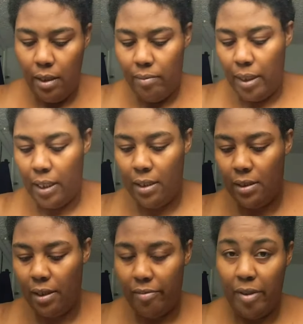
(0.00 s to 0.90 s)
and
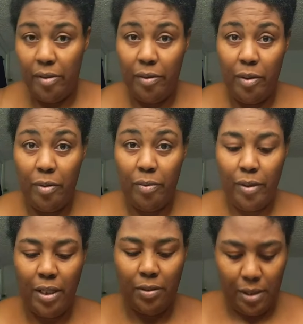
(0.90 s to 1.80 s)
because I've been
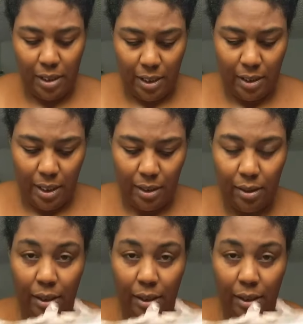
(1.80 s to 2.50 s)
reusing this thing,